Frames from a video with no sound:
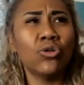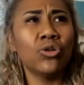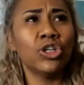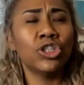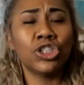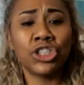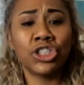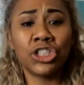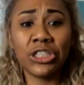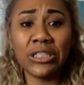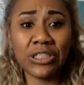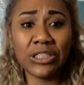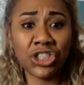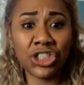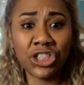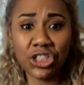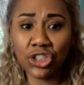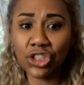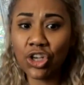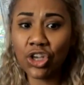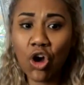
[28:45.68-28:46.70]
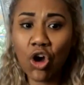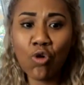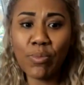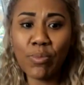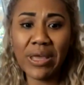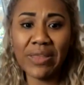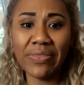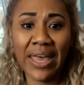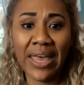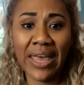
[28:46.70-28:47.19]
she told
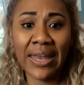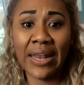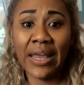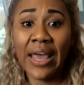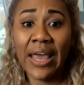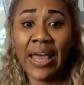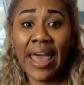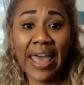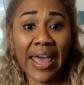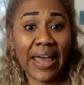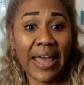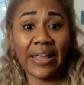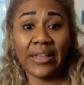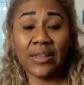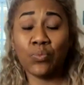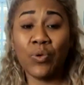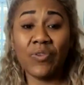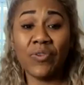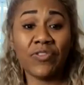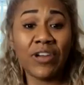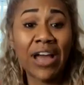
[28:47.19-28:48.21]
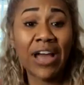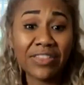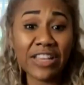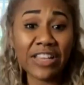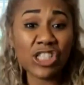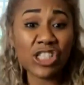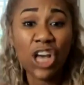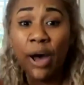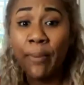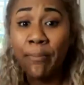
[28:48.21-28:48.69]
me that, hey, we've got
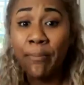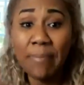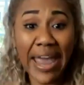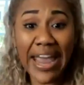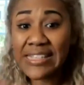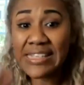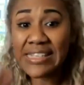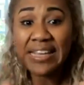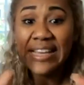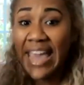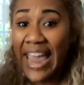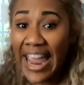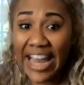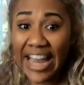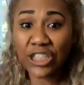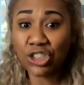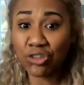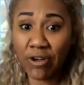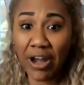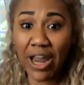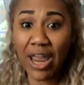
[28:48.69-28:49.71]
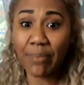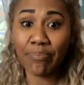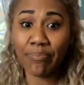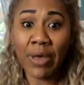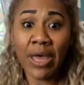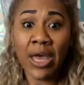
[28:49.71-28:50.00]
this amazing cash grab